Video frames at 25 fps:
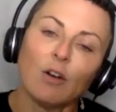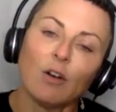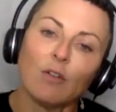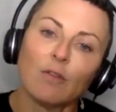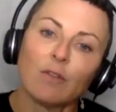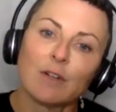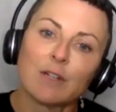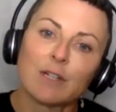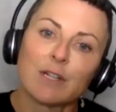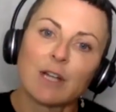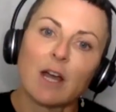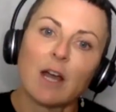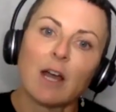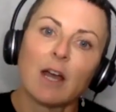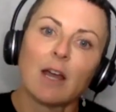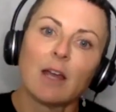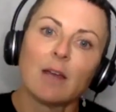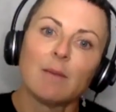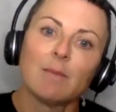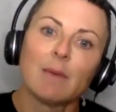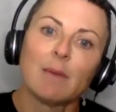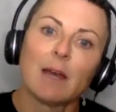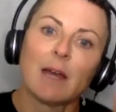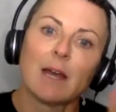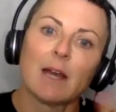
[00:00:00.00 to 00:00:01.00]
over
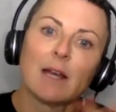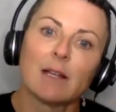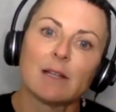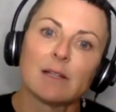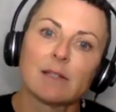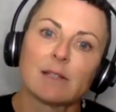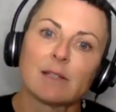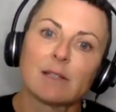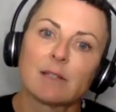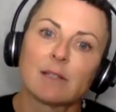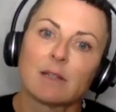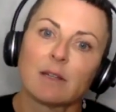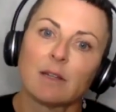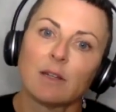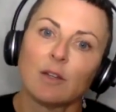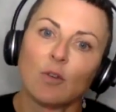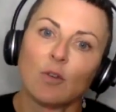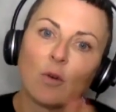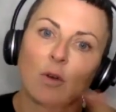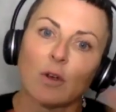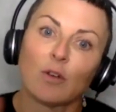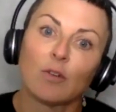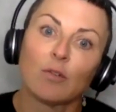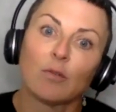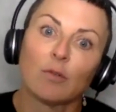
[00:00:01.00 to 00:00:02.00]
time as
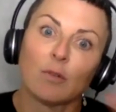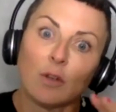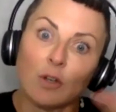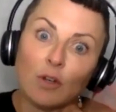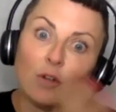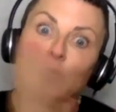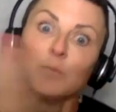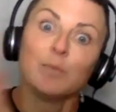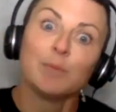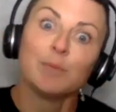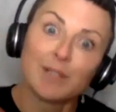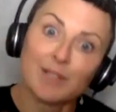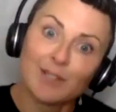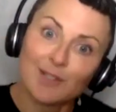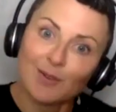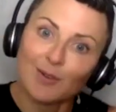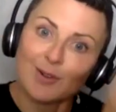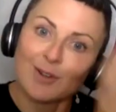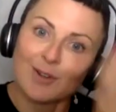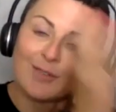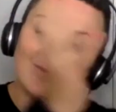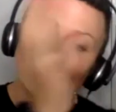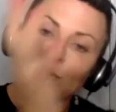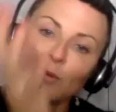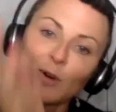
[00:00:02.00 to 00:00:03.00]
your groups
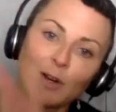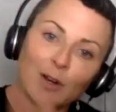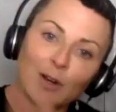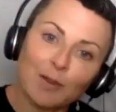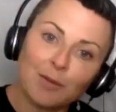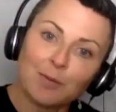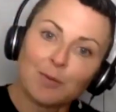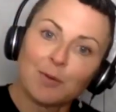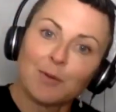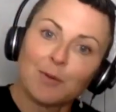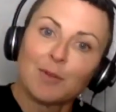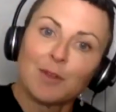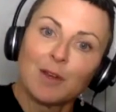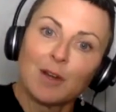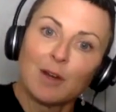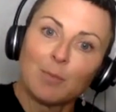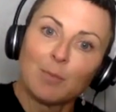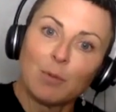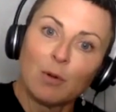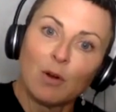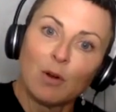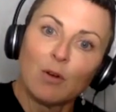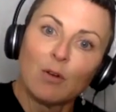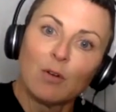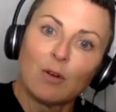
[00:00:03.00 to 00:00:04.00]
sort of work through their
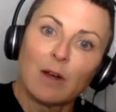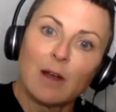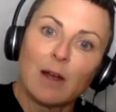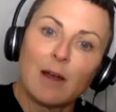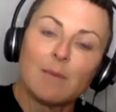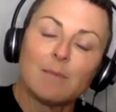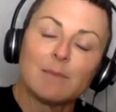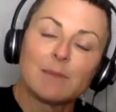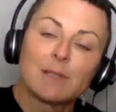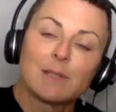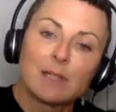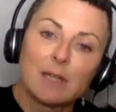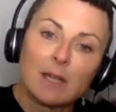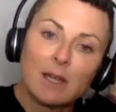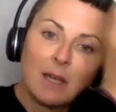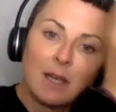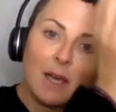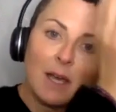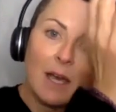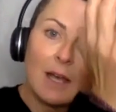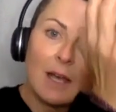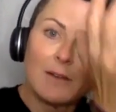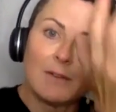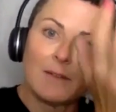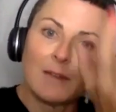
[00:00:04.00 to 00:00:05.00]
programs
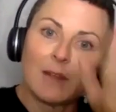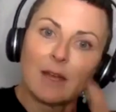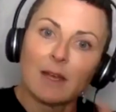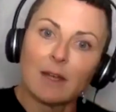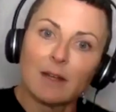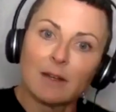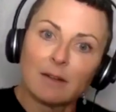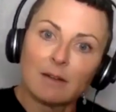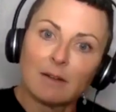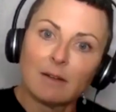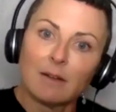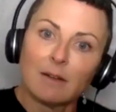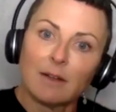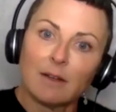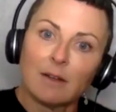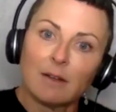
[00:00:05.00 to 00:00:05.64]
and then